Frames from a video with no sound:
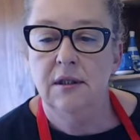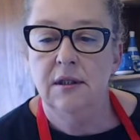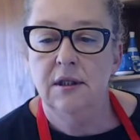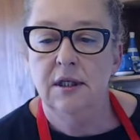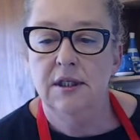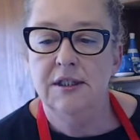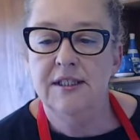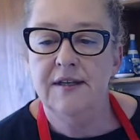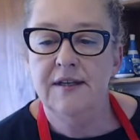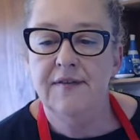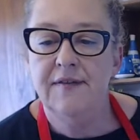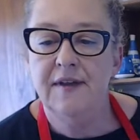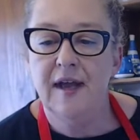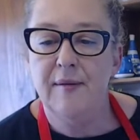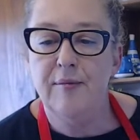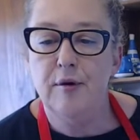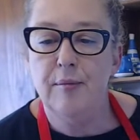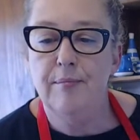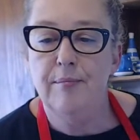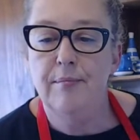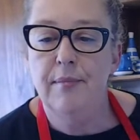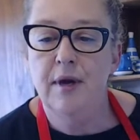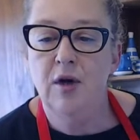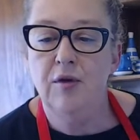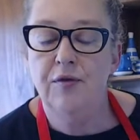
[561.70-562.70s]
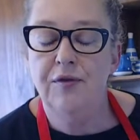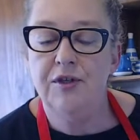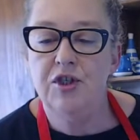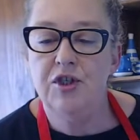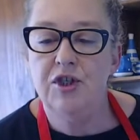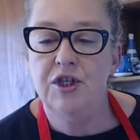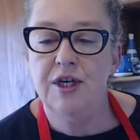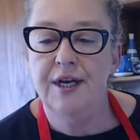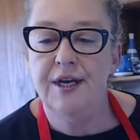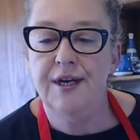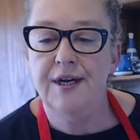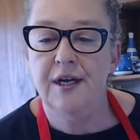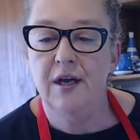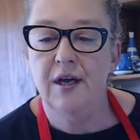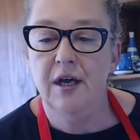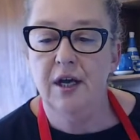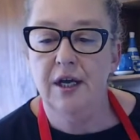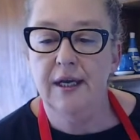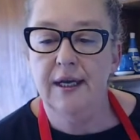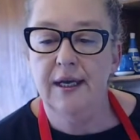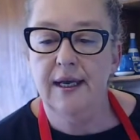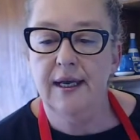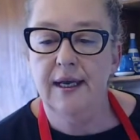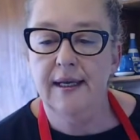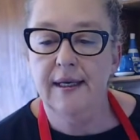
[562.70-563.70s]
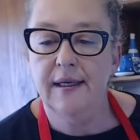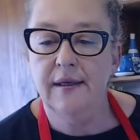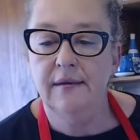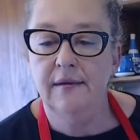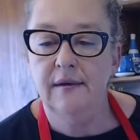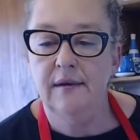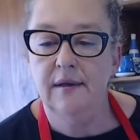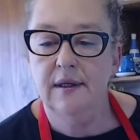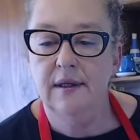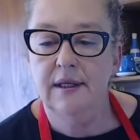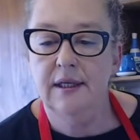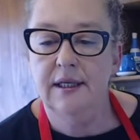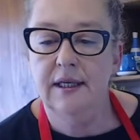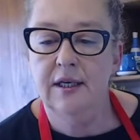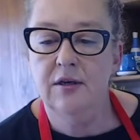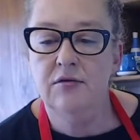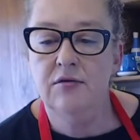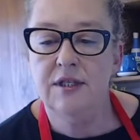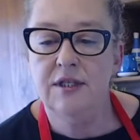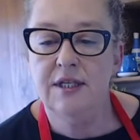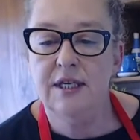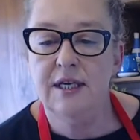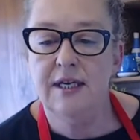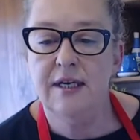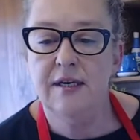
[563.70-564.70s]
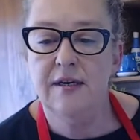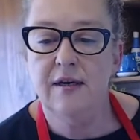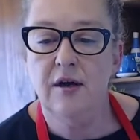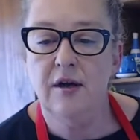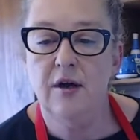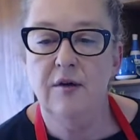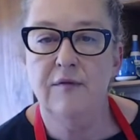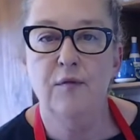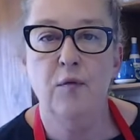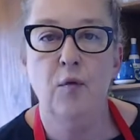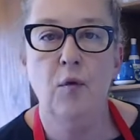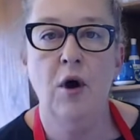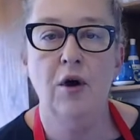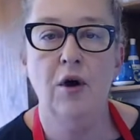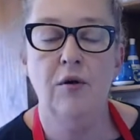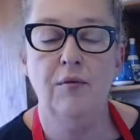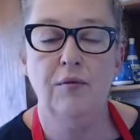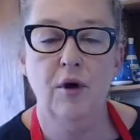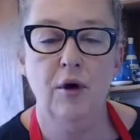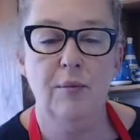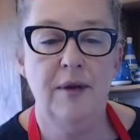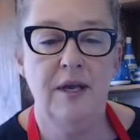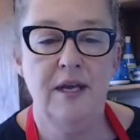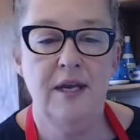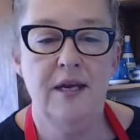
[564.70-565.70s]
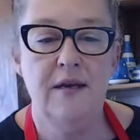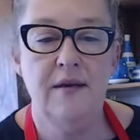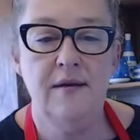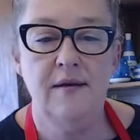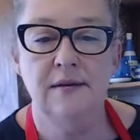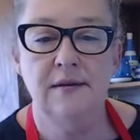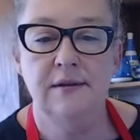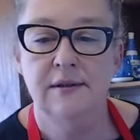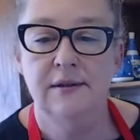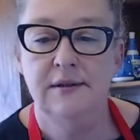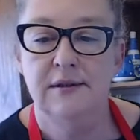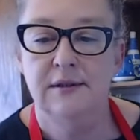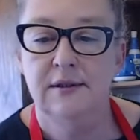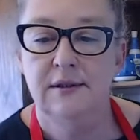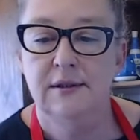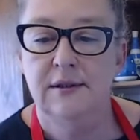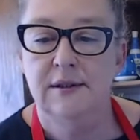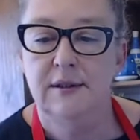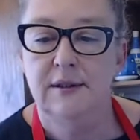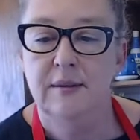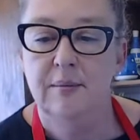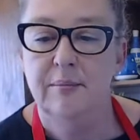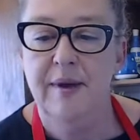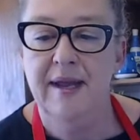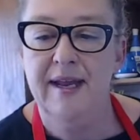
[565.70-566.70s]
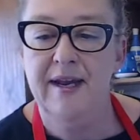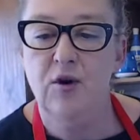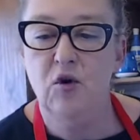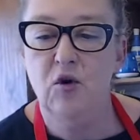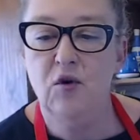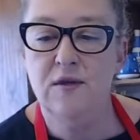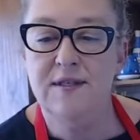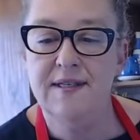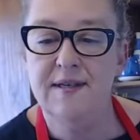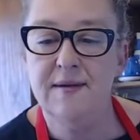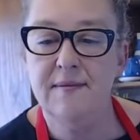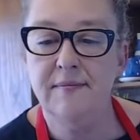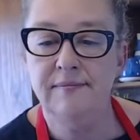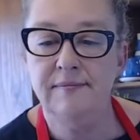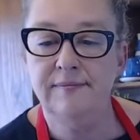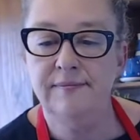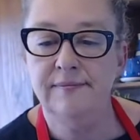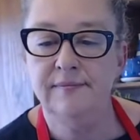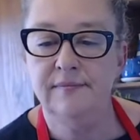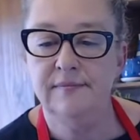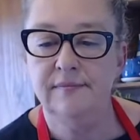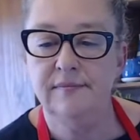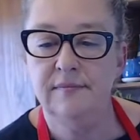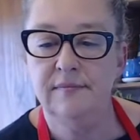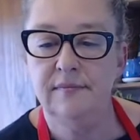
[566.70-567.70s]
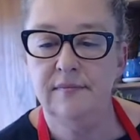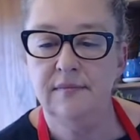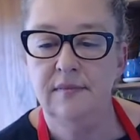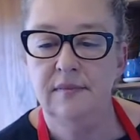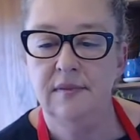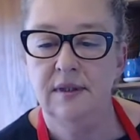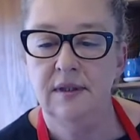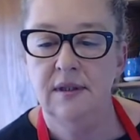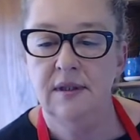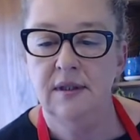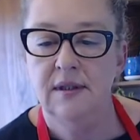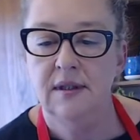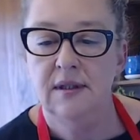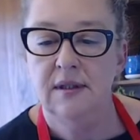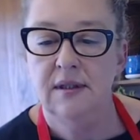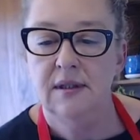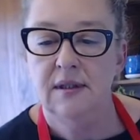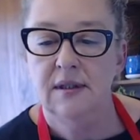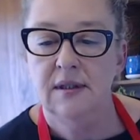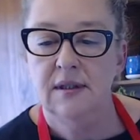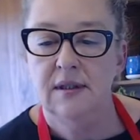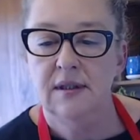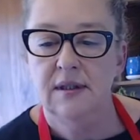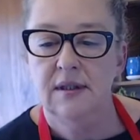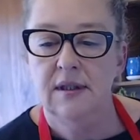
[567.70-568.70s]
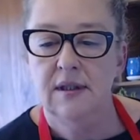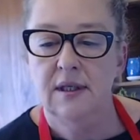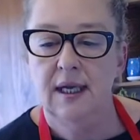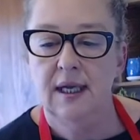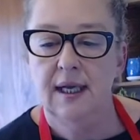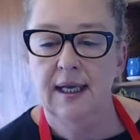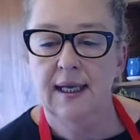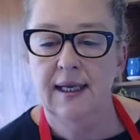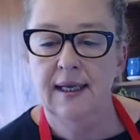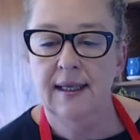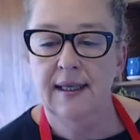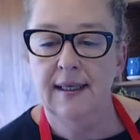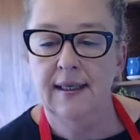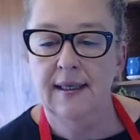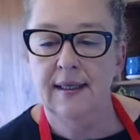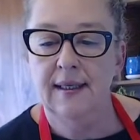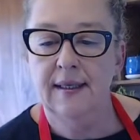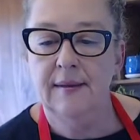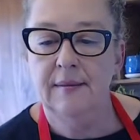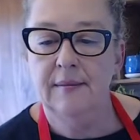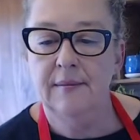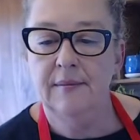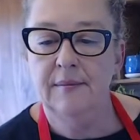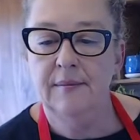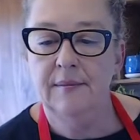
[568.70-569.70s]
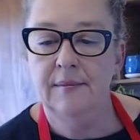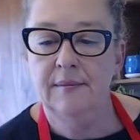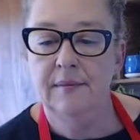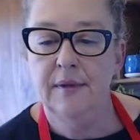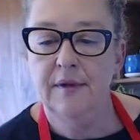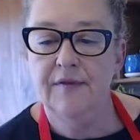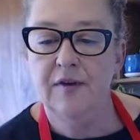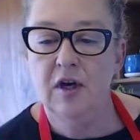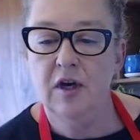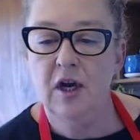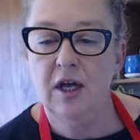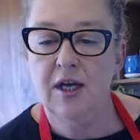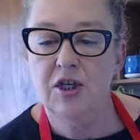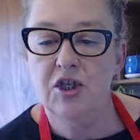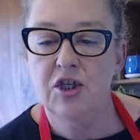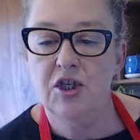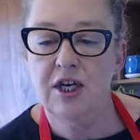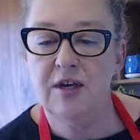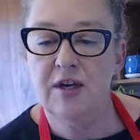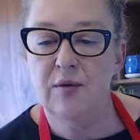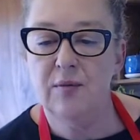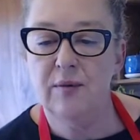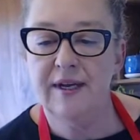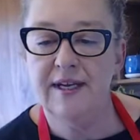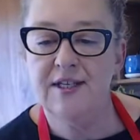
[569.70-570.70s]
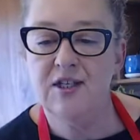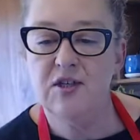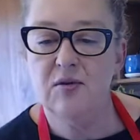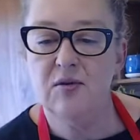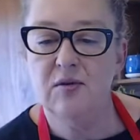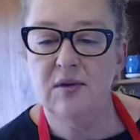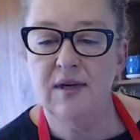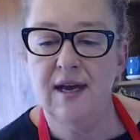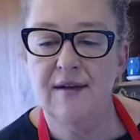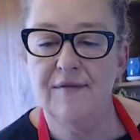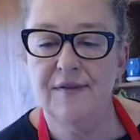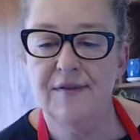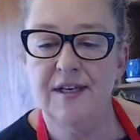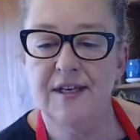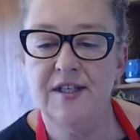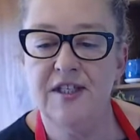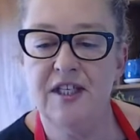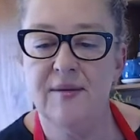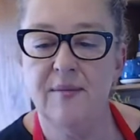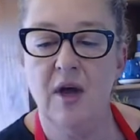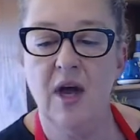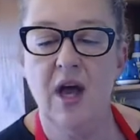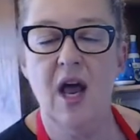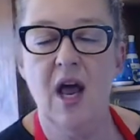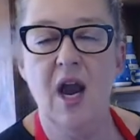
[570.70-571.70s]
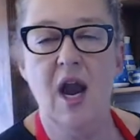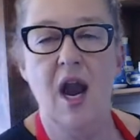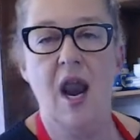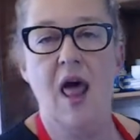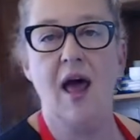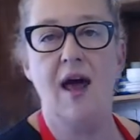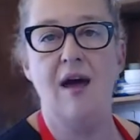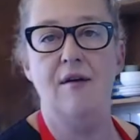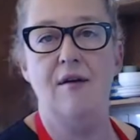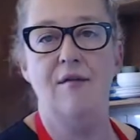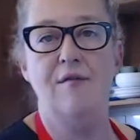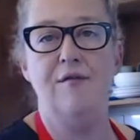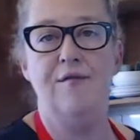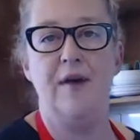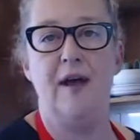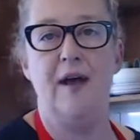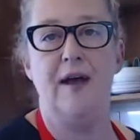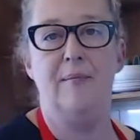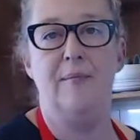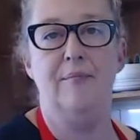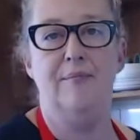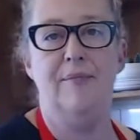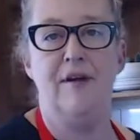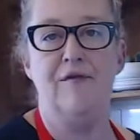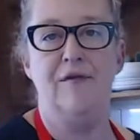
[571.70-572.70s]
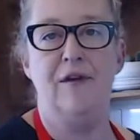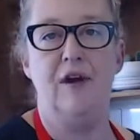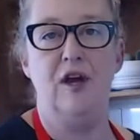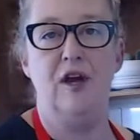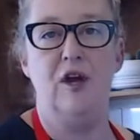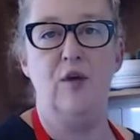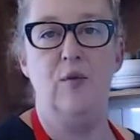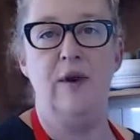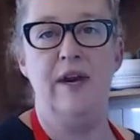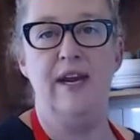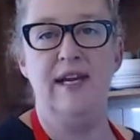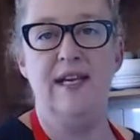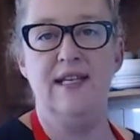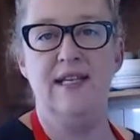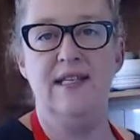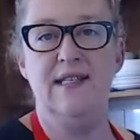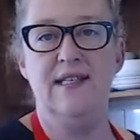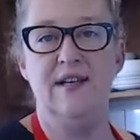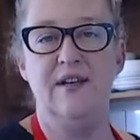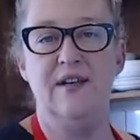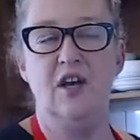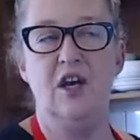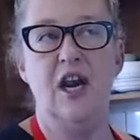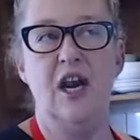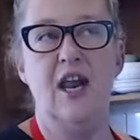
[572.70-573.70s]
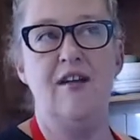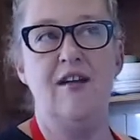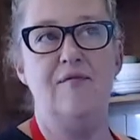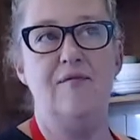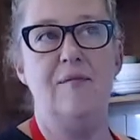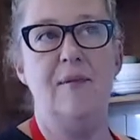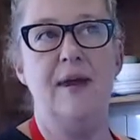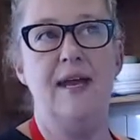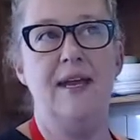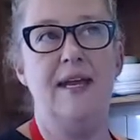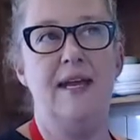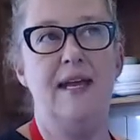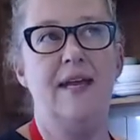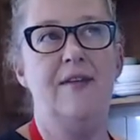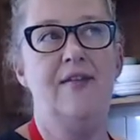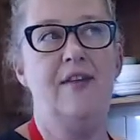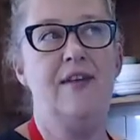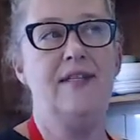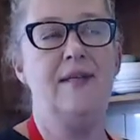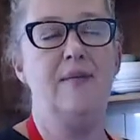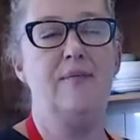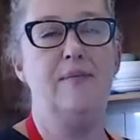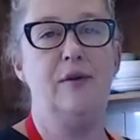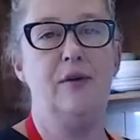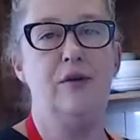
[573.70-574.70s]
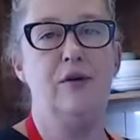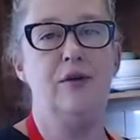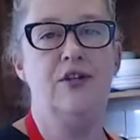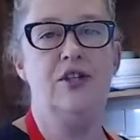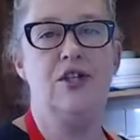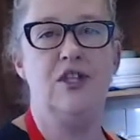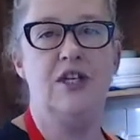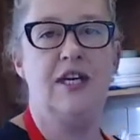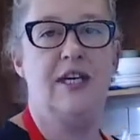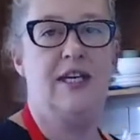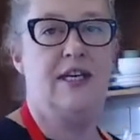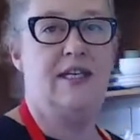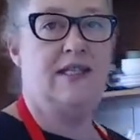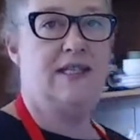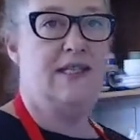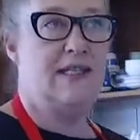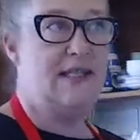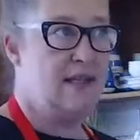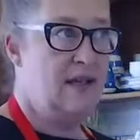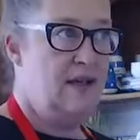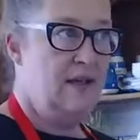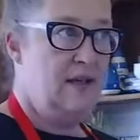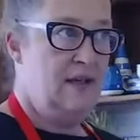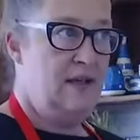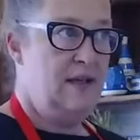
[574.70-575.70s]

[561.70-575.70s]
I dig the apron. Melt the cheddar. Okay. Guilty of what, Robbie? Being awesome. If you like chicken wings, you'll love that dip. I love buffalo wings, and I love making, there's a blue cheese